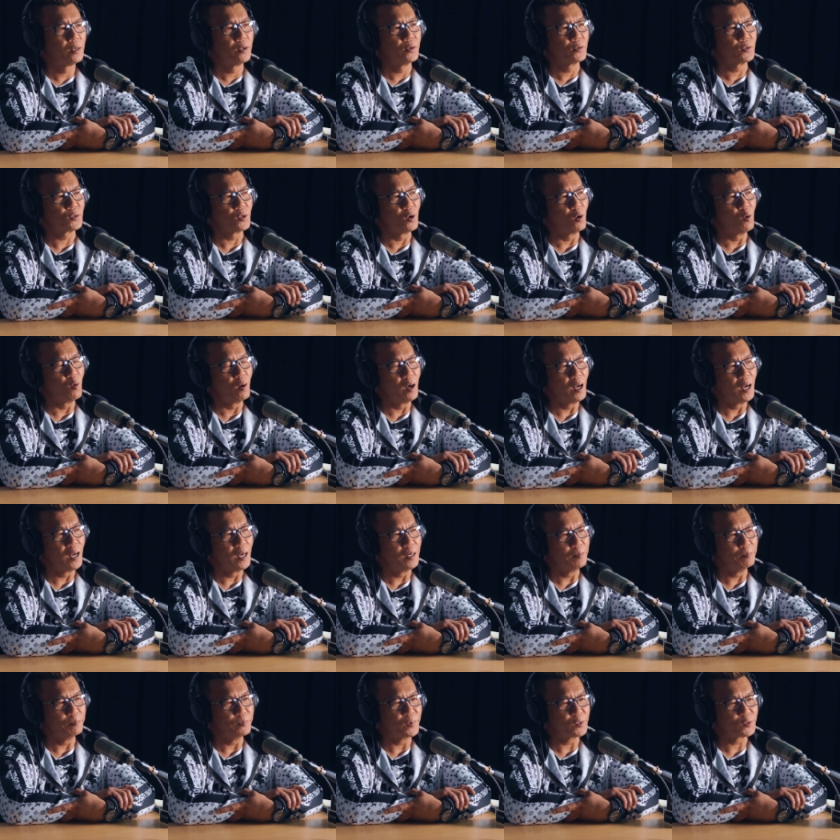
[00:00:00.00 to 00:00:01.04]
So
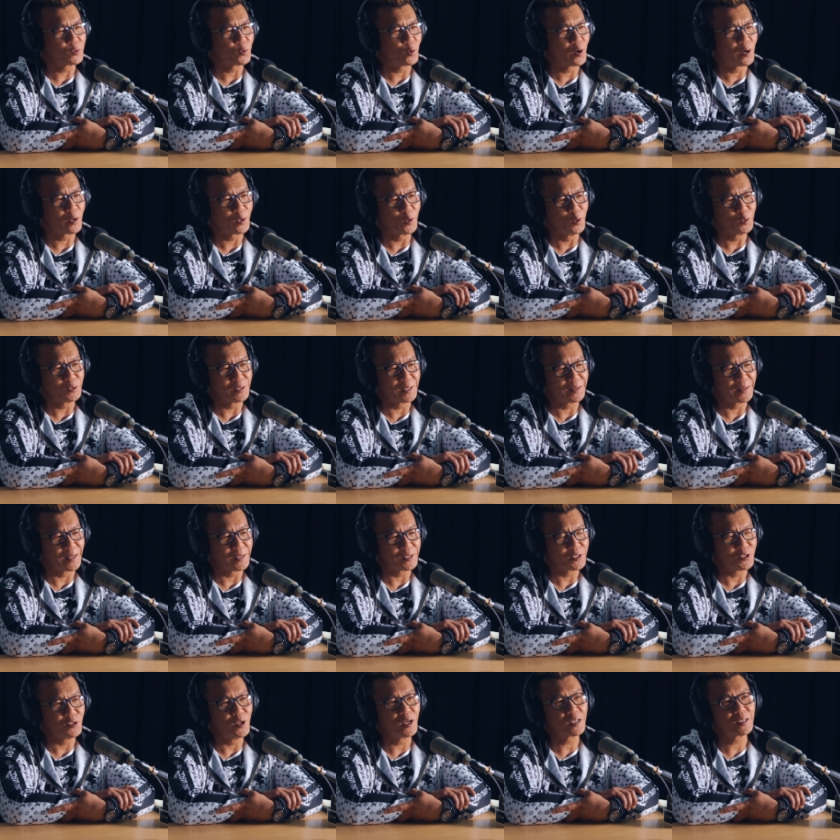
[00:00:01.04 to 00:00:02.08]
the story goes that they
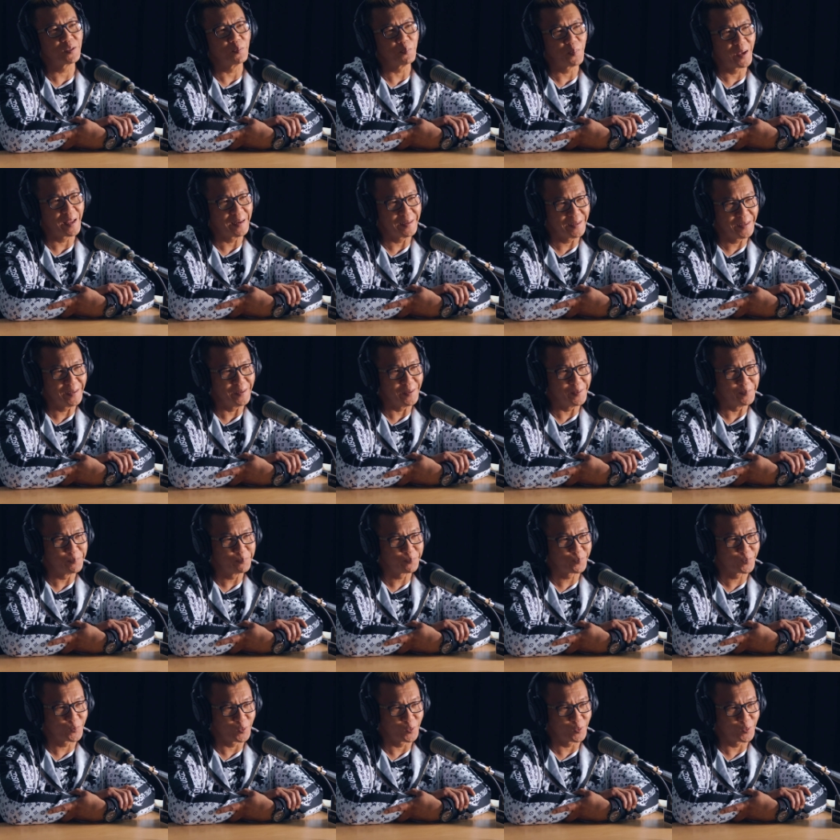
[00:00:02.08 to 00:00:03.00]
snuck the pen in